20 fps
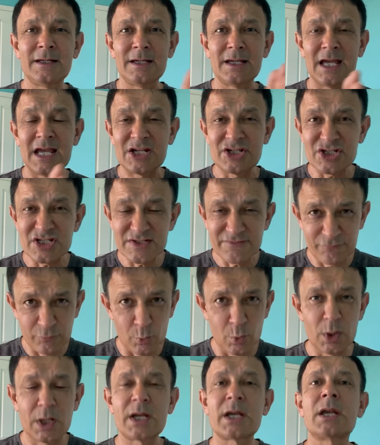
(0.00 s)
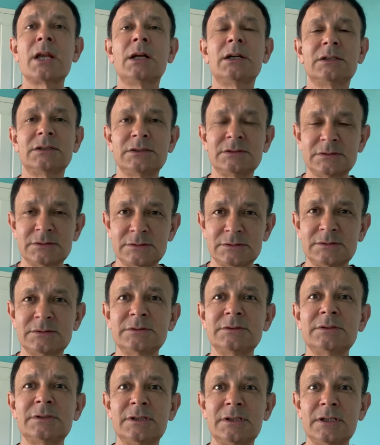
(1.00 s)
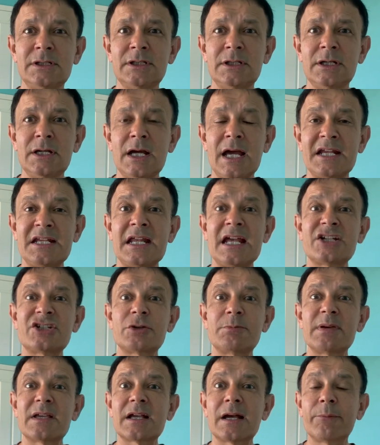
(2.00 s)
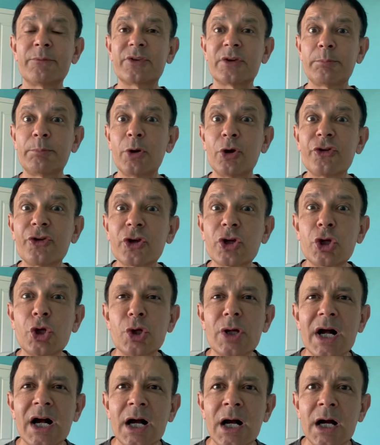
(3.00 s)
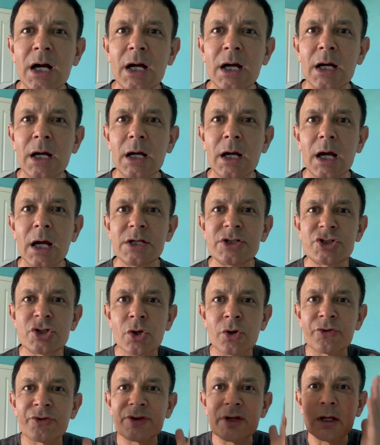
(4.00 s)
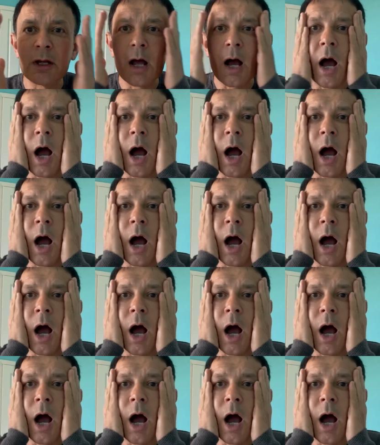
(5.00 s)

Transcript: And she's fallen. And now she becomes a persecutor. And John said,